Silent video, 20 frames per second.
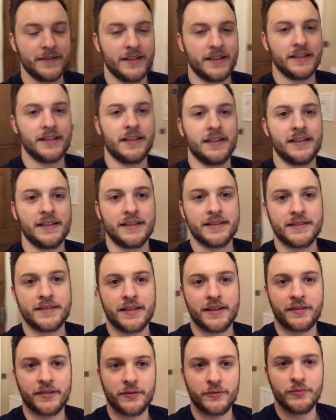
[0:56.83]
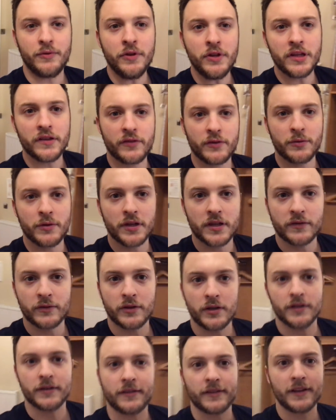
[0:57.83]
and it's a wonderful,
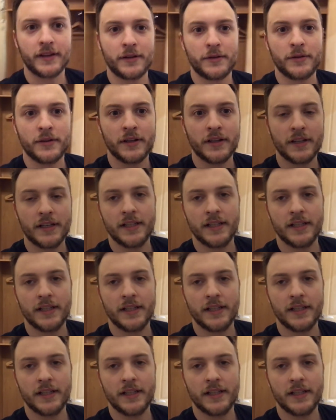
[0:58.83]
wonderful hotel.